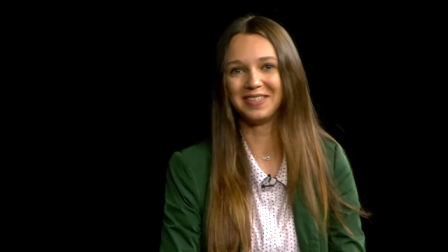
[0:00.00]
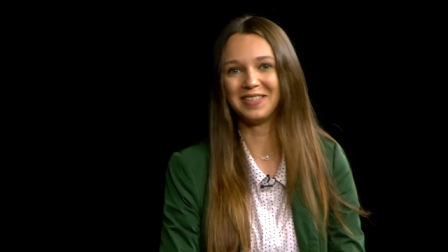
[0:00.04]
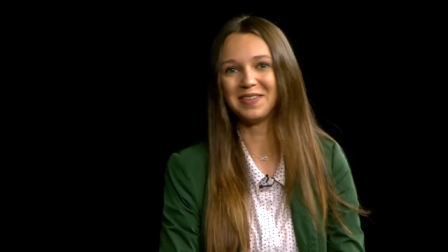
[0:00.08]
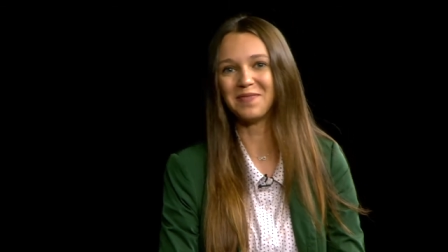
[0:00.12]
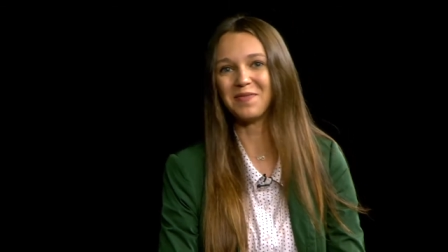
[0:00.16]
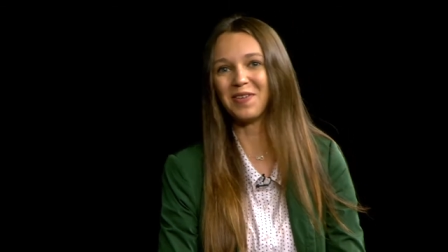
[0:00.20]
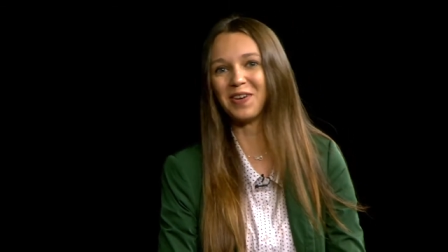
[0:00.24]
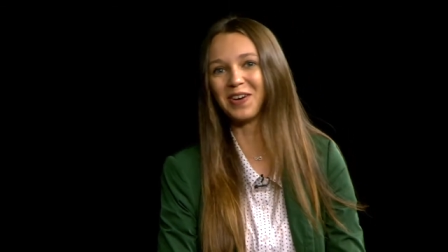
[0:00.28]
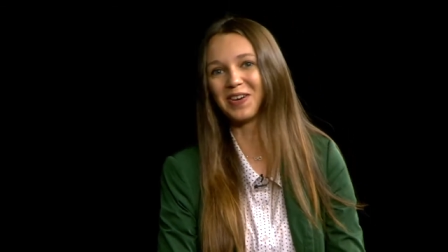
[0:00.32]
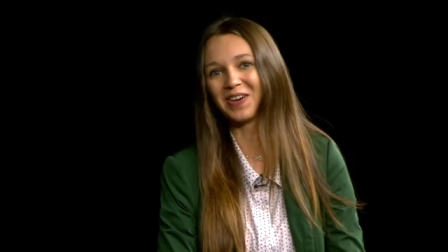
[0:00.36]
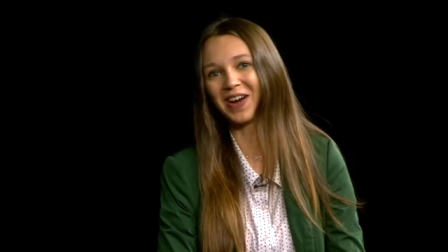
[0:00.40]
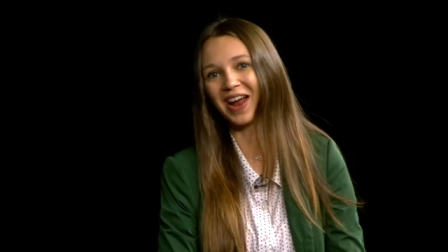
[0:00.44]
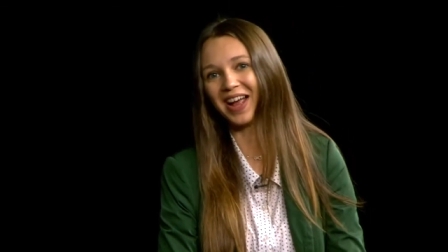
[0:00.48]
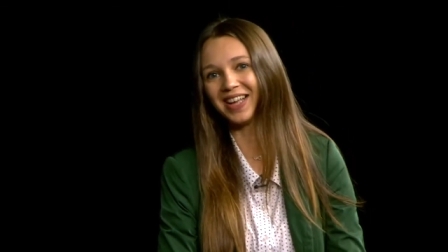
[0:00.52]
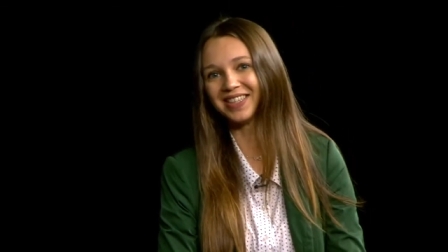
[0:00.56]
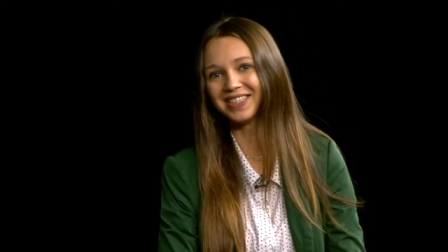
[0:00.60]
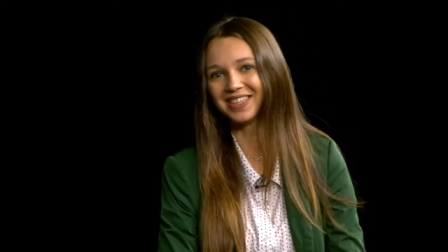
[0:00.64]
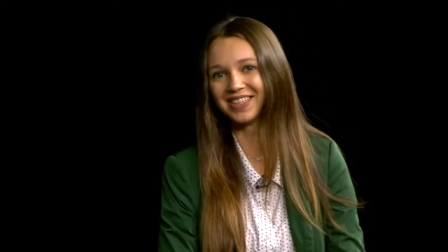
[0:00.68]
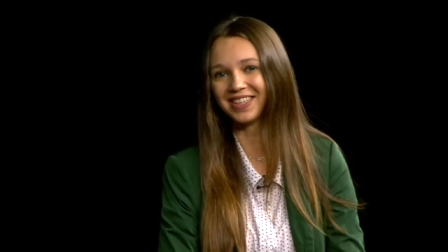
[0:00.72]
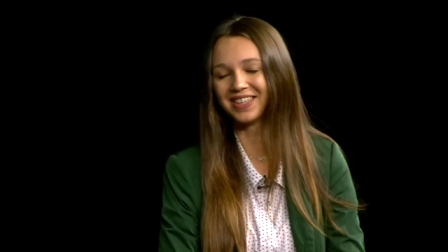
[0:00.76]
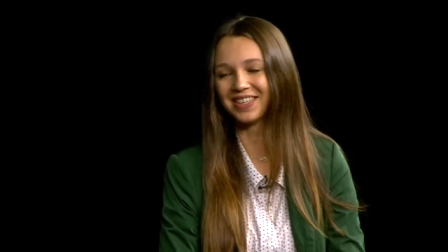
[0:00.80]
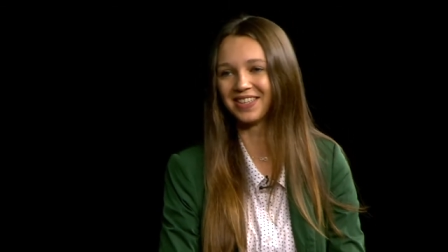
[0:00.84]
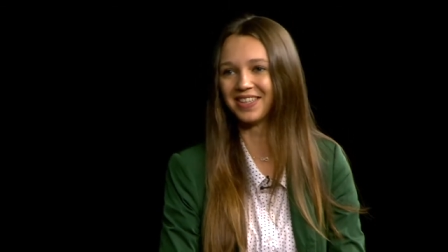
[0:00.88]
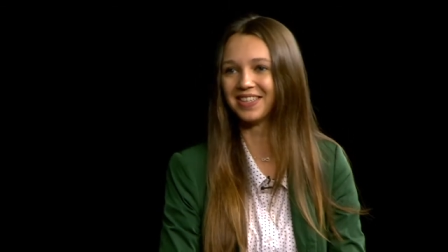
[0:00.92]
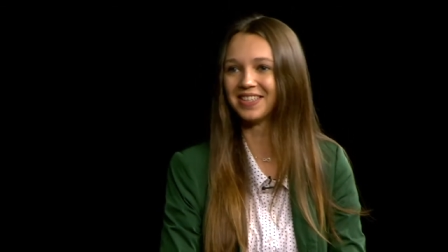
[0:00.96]

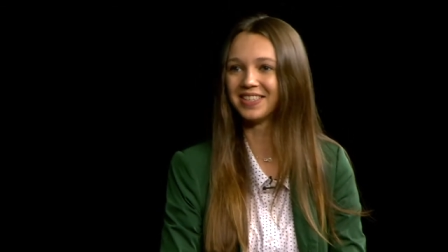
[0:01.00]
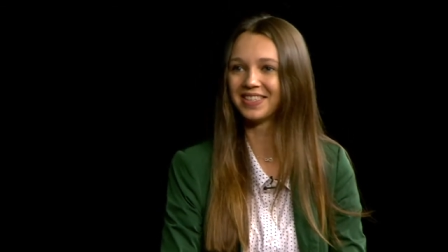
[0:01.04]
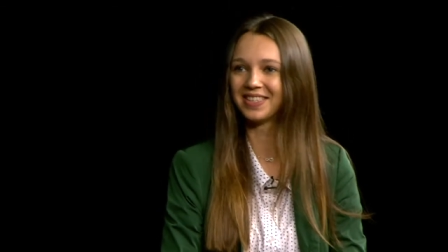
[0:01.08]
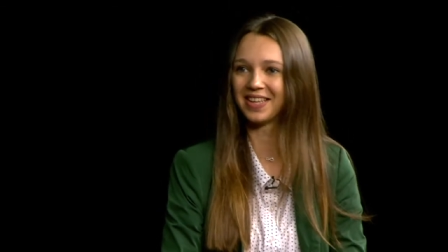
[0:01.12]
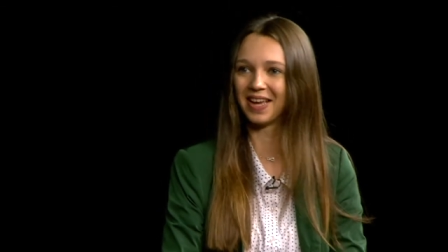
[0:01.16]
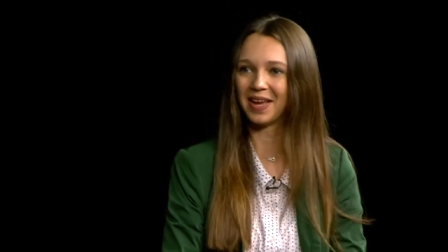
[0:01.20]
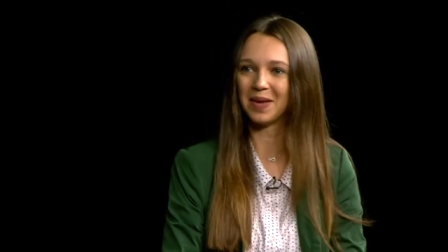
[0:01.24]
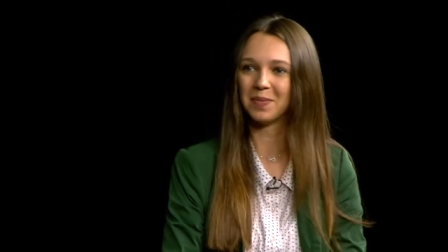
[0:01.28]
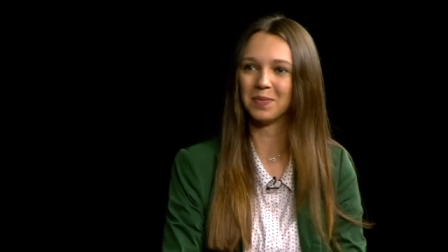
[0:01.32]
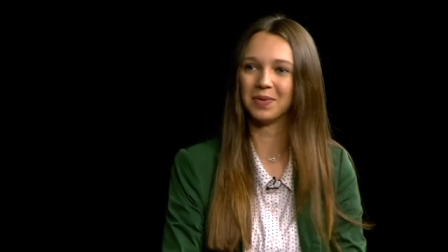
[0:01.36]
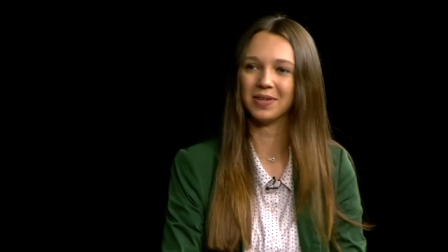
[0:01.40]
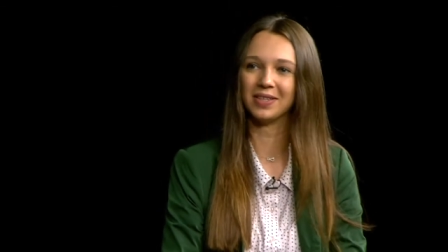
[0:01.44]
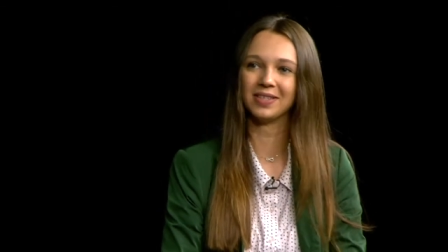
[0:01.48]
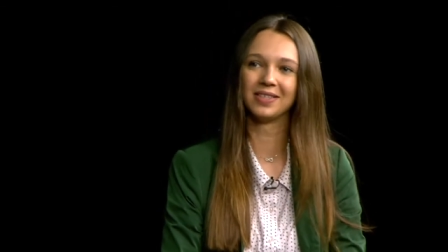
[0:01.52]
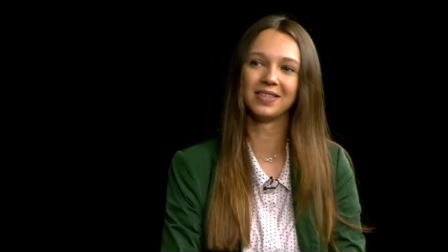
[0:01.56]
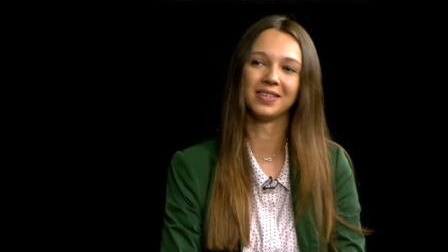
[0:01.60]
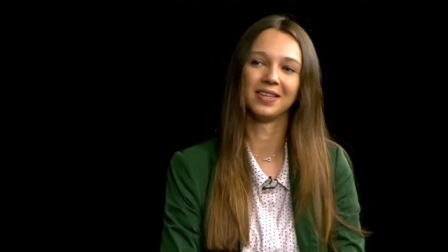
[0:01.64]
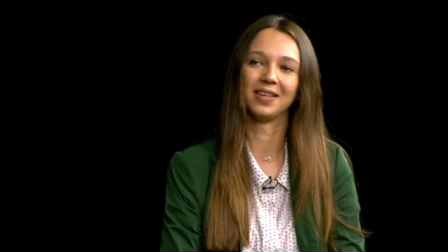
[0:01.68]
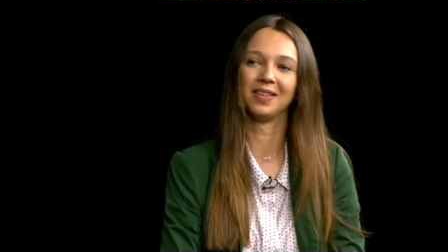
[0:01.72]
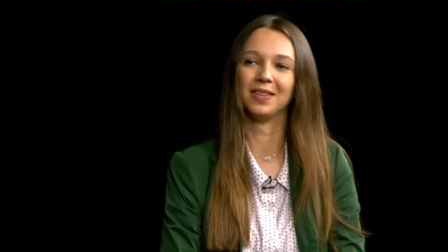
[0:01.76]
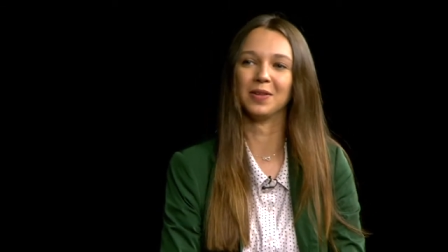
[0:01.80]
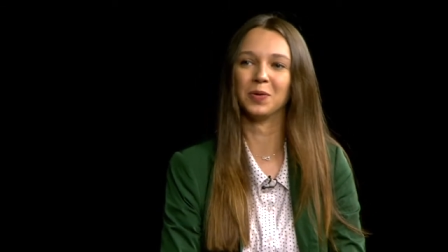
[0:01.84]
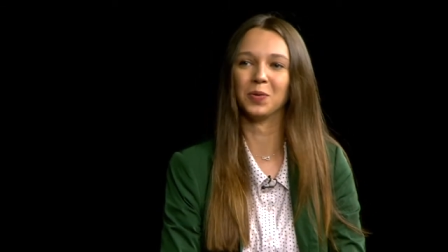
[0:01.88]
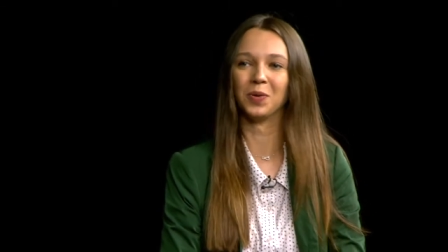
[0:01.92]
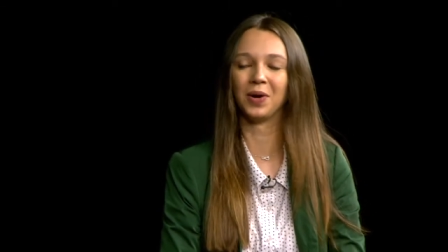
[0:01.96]
democratic, let's say, but
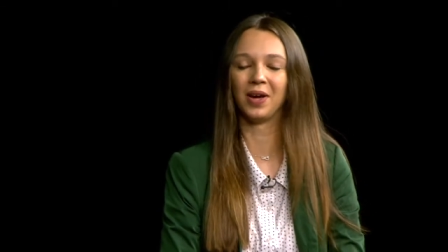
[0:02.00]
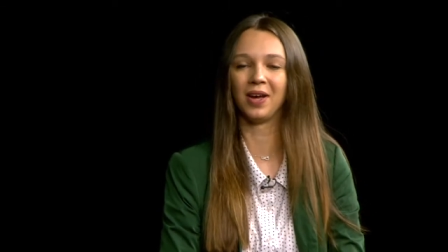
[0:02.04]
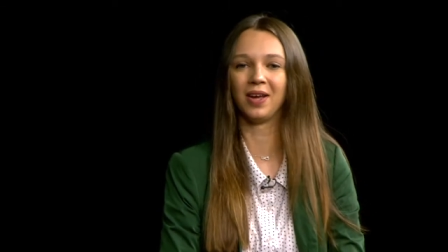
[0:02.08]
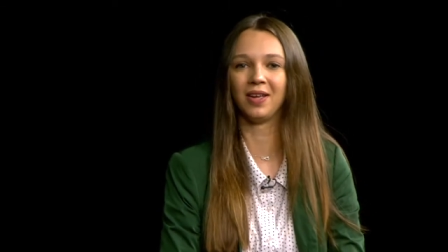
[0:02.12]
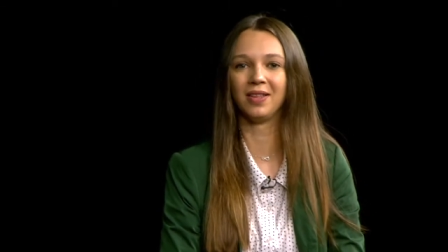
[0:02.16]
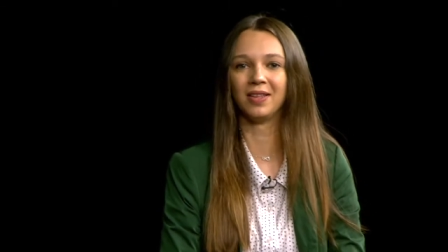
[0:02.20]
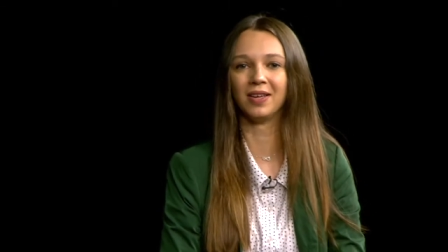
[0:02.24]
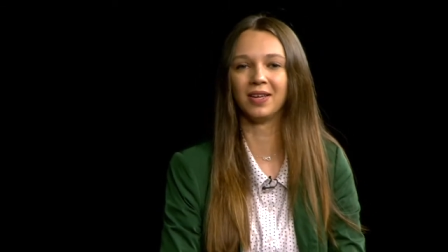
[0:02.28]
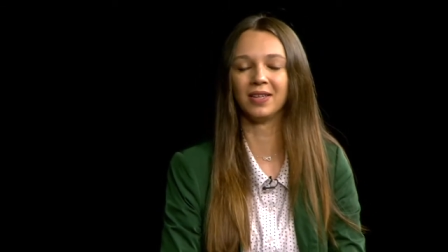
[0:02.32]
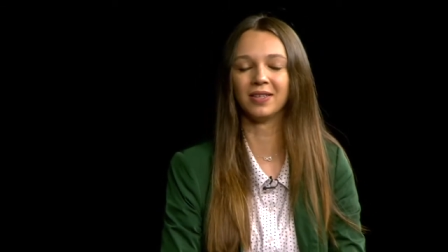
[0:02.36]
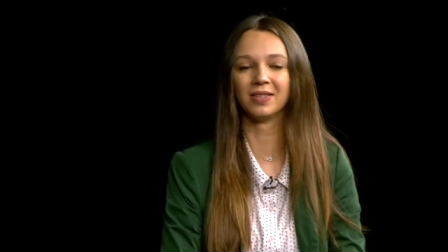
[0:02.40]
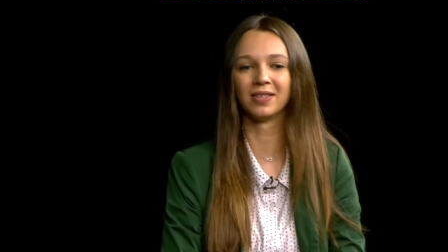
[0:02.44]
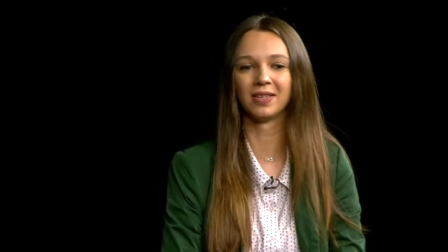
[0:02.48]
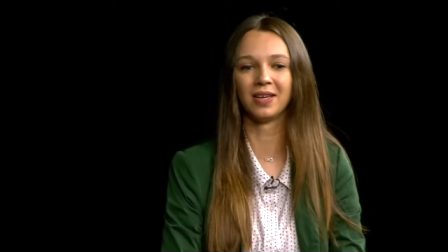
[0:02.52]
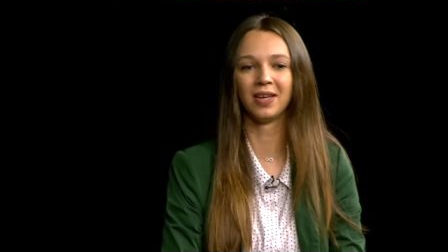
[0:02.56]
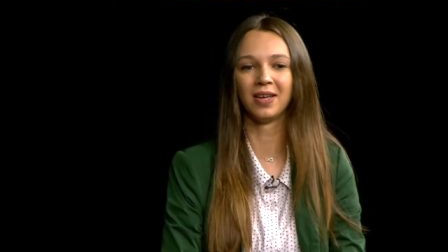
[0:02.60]
in the way that